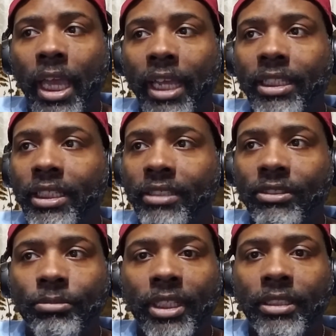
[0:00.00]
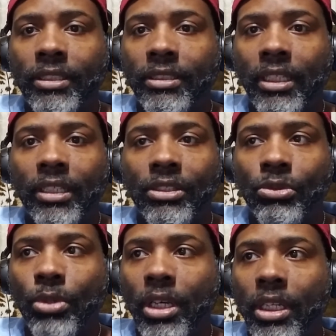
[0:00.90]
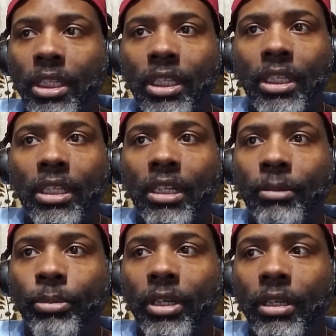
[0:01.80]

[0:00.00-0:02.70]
I can think of some places in Swanee and up